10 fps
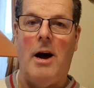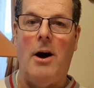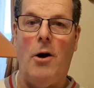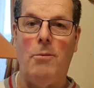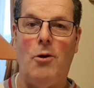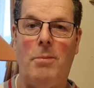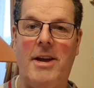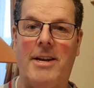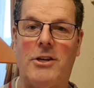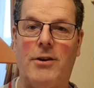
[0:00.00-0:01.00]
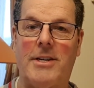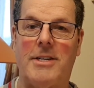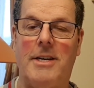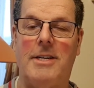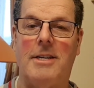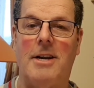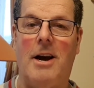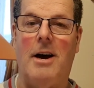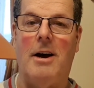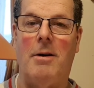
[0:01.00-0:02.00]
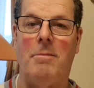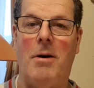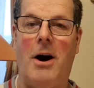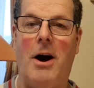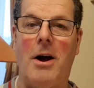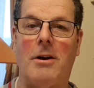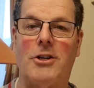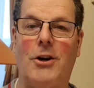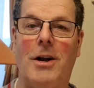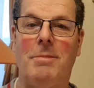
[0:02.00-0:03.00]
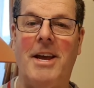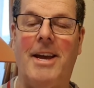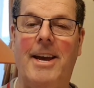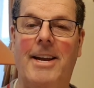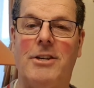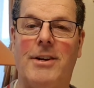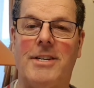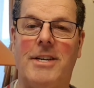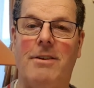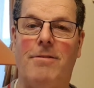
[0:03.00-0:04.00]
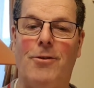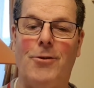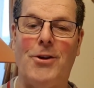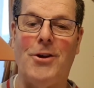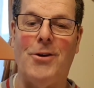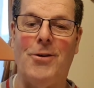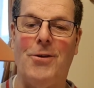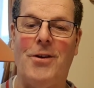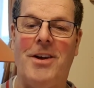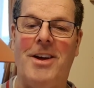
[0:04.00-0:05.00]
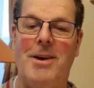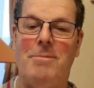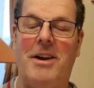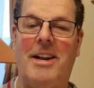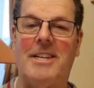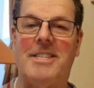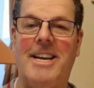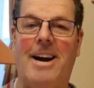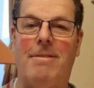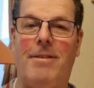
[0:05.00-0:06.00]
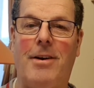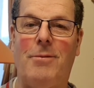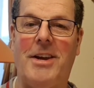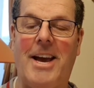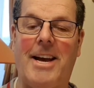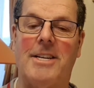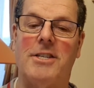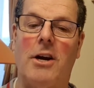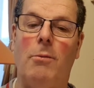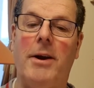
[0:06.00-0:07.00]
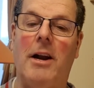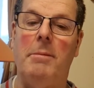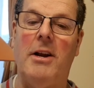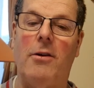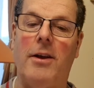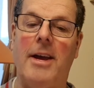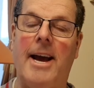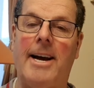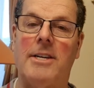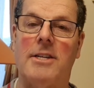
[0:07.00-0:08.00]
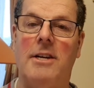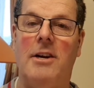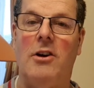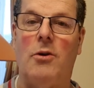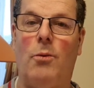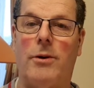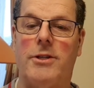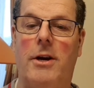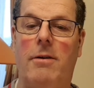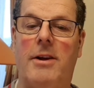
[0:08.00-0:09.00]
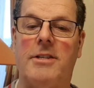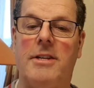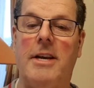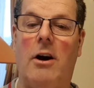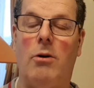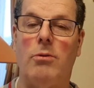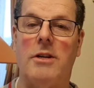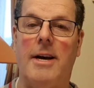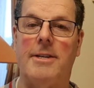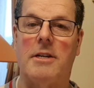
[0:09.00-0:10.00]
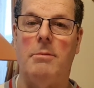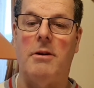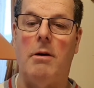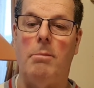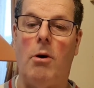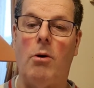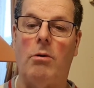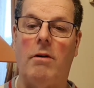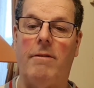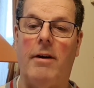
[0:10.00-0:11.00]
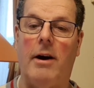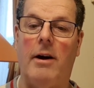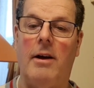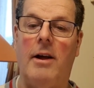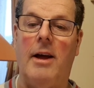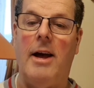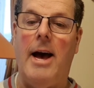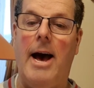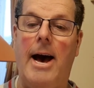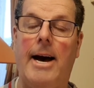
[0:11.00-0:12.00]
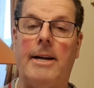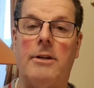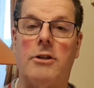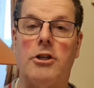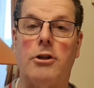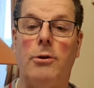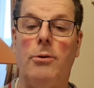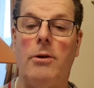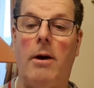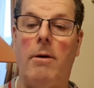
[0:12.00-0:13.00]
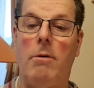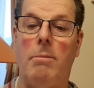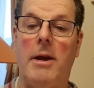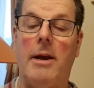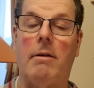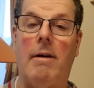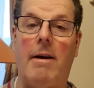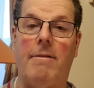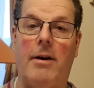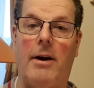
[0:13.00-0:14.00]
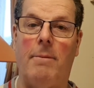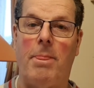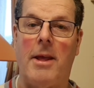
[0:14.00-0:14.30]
I hope you'll be interested. I'll try and make it interesting for you. But let's see how far we get. So we're going to be looking at what's known as the Old Testament Apocrypha and pseudepigrapha.